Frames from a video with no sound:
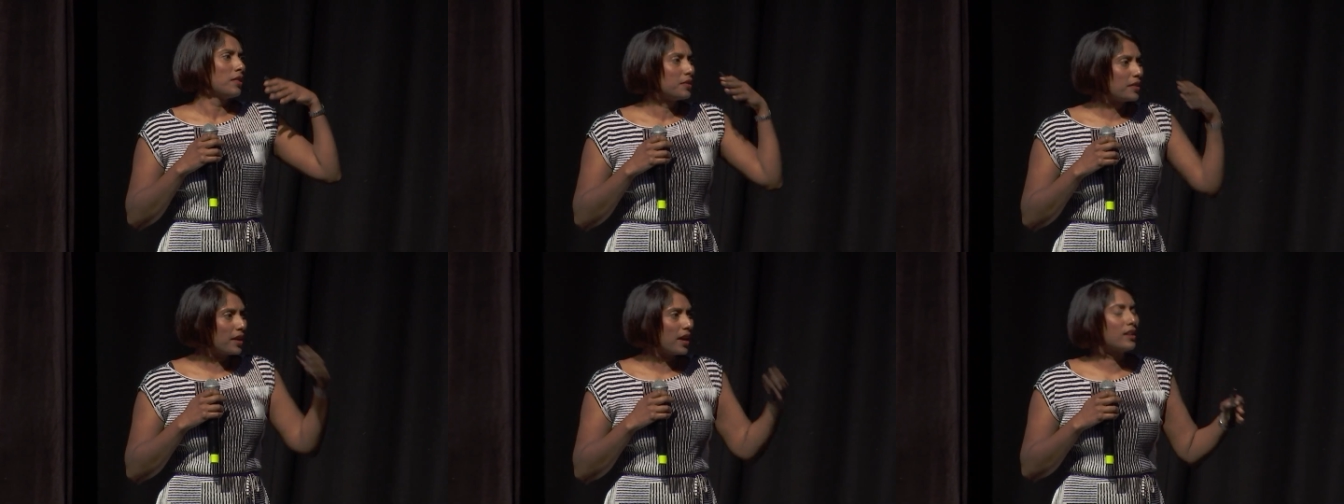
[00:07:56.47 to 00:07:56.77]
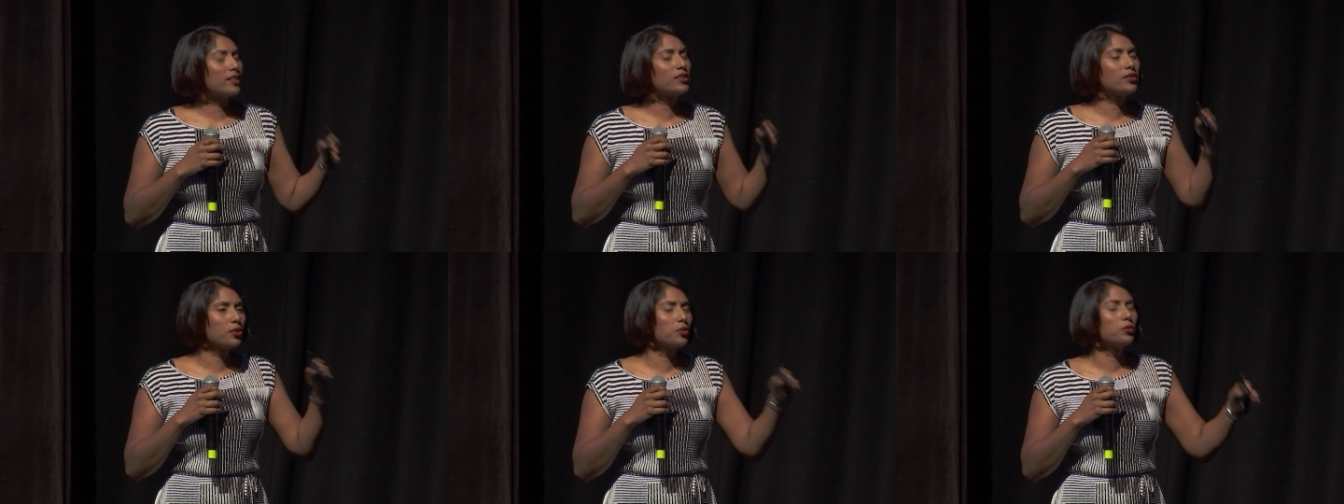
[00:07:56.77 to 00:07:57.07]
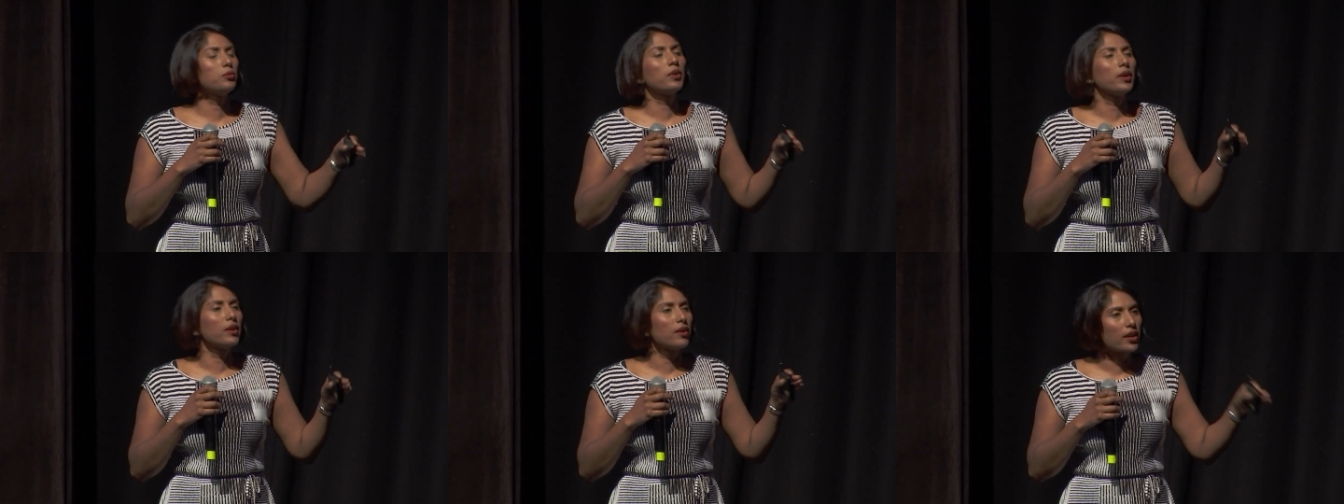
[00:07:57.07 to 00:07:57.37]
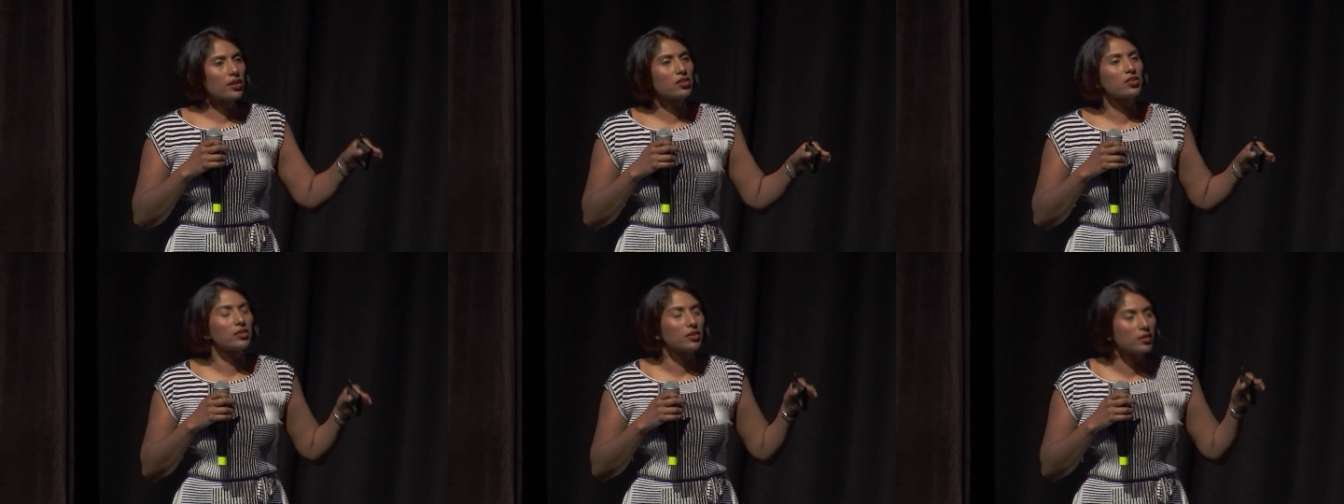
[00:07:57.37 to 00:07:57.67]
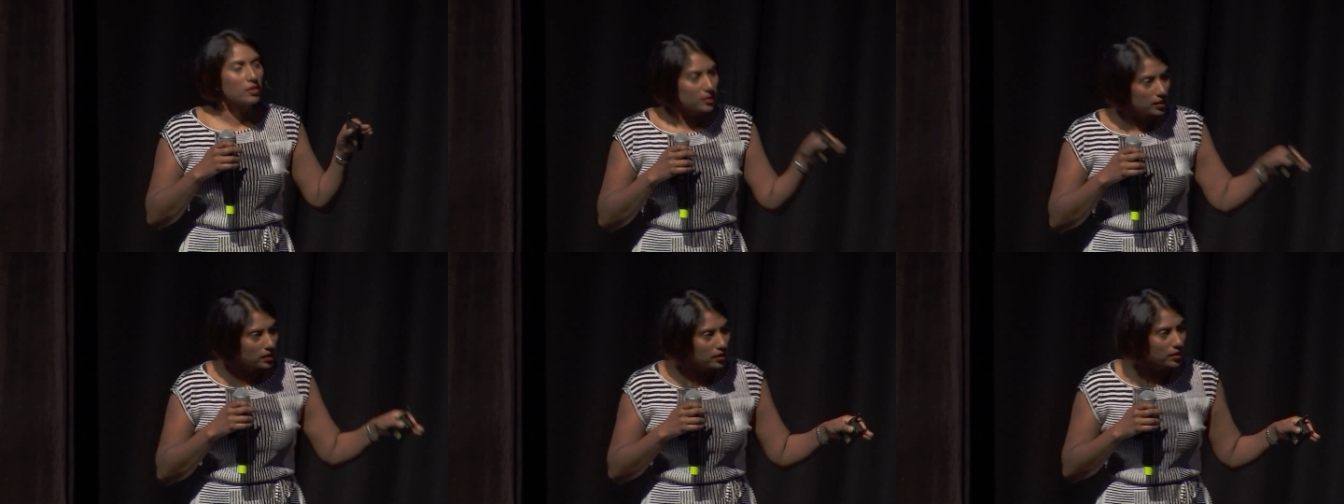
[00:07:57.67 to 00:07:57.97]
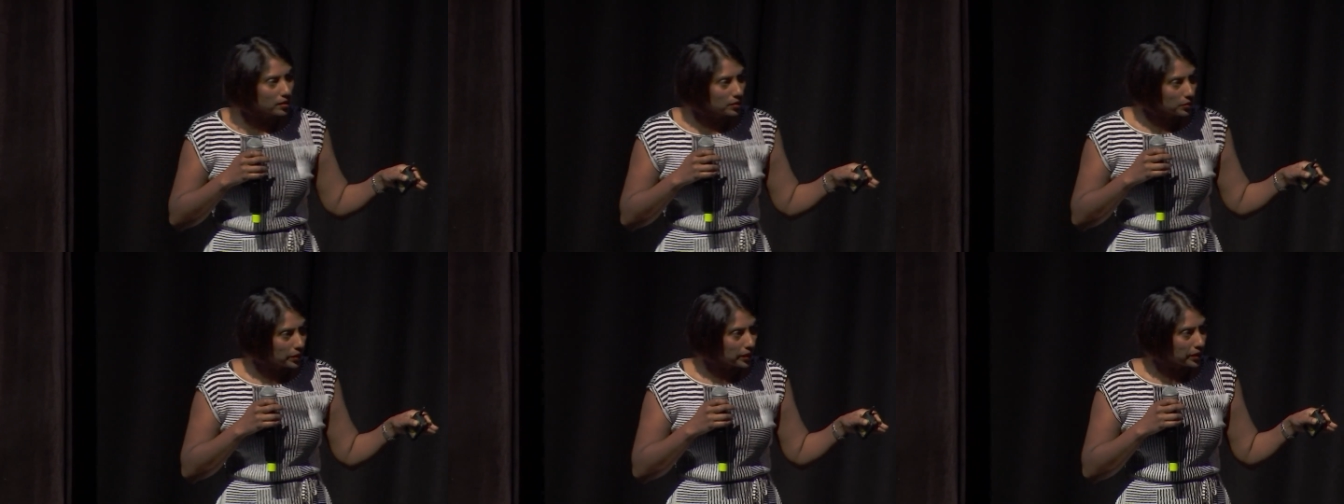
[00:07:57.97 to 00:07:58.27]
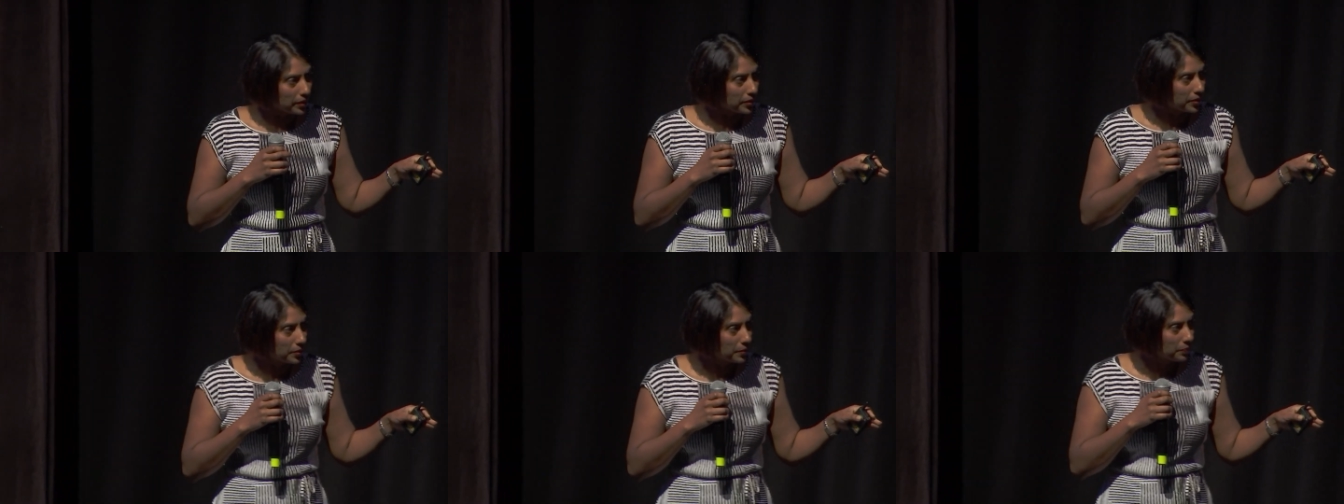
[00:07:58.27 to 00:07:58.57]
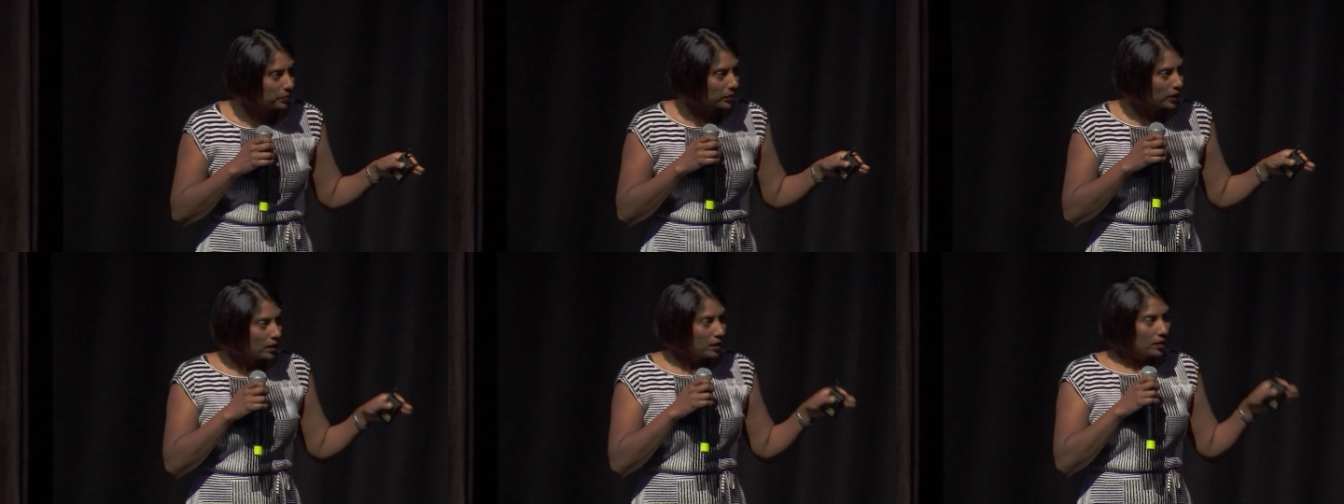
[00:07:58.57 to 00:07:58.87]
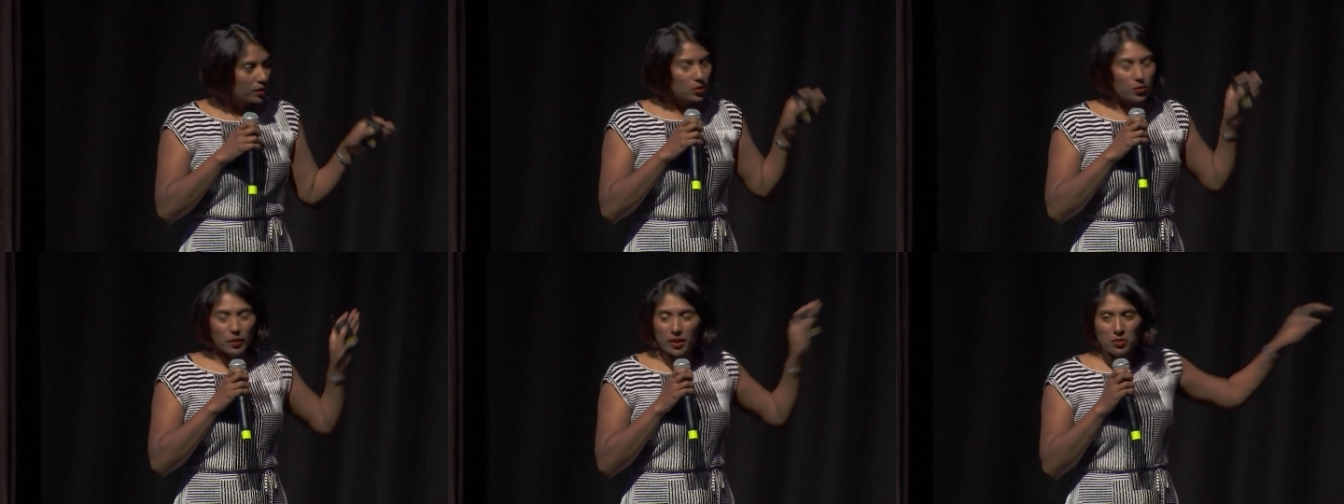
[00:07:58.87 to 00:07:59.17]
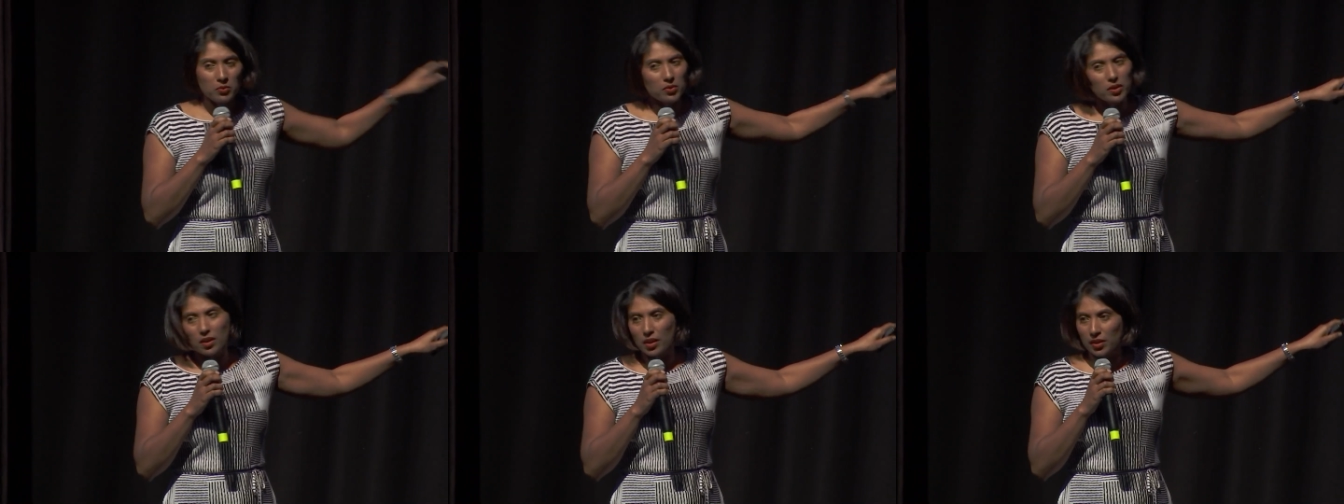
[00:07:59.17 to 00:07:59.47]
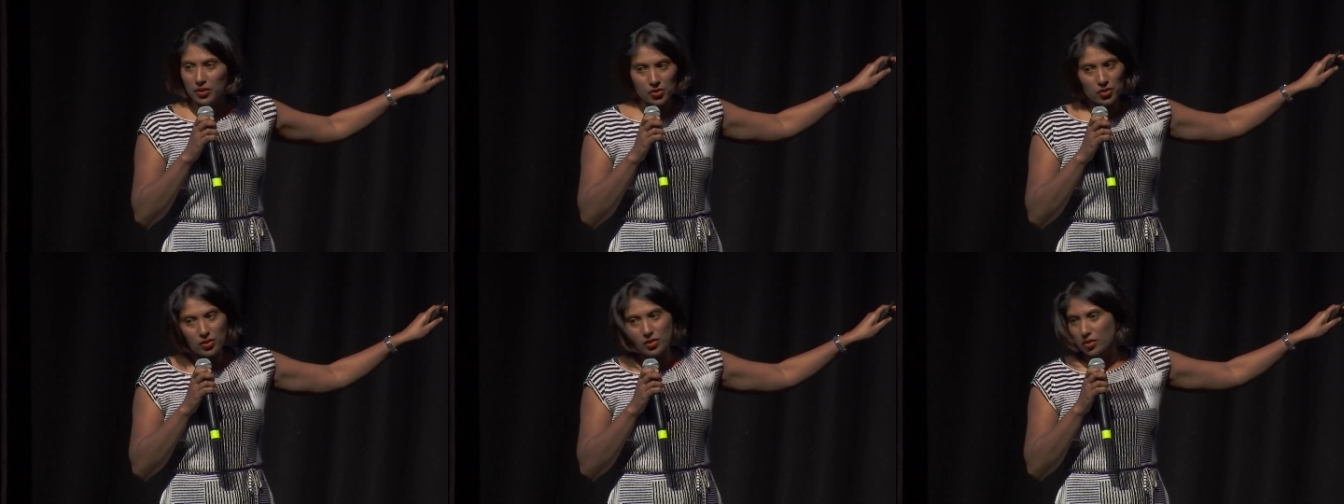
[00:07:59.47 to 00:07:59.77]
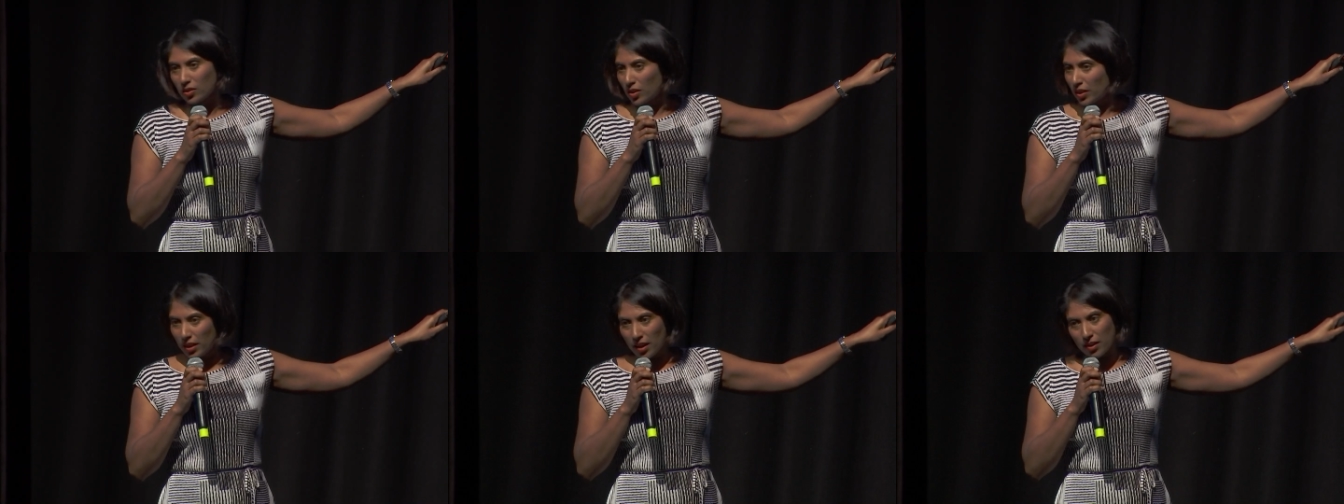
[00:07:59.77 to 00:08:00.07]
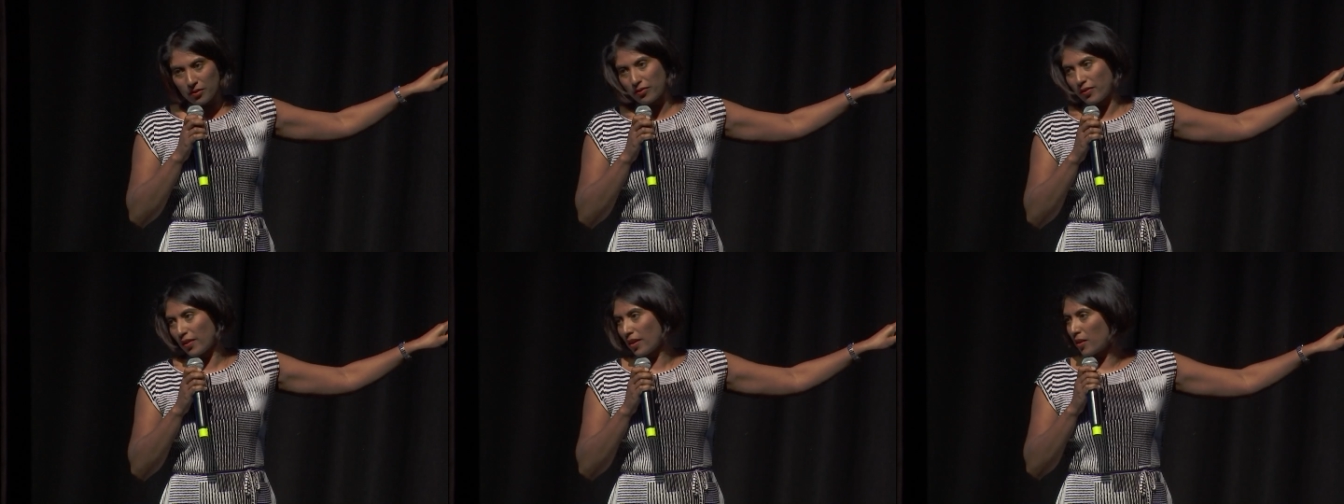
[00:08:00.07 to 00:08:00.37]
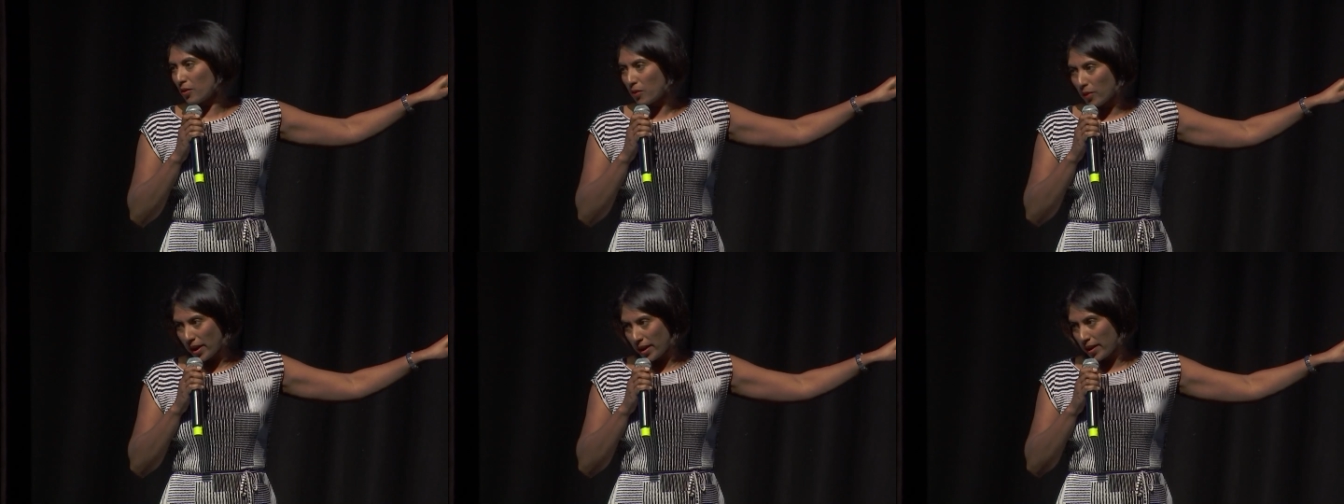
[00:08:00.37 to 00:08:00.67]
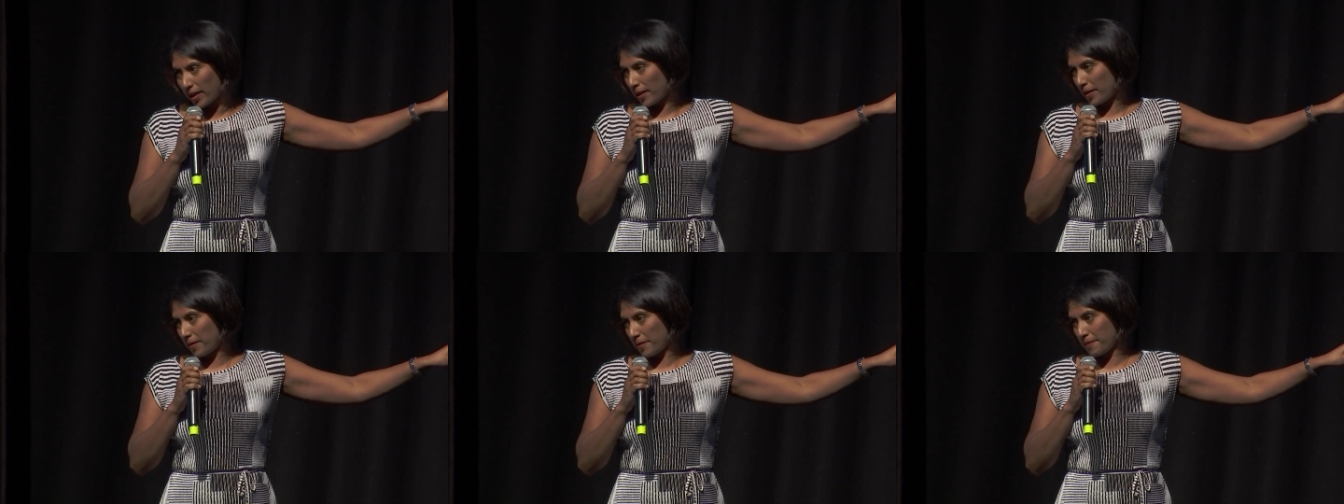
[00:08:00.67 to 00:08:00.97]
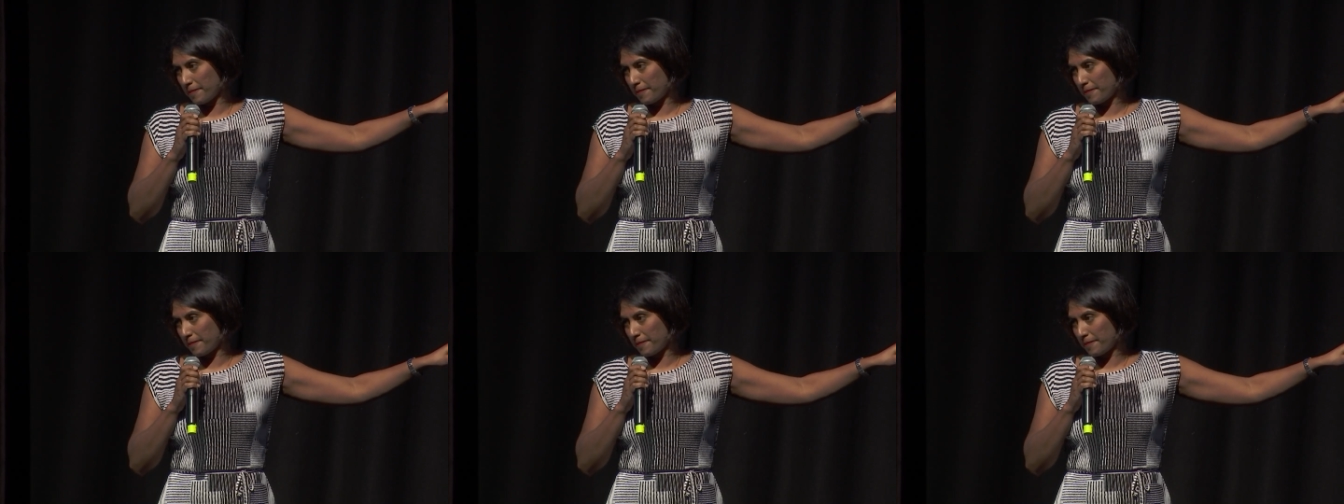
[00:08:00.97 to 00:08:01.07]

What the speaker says: That's who we're actually dealing with. 2100 is not that far away.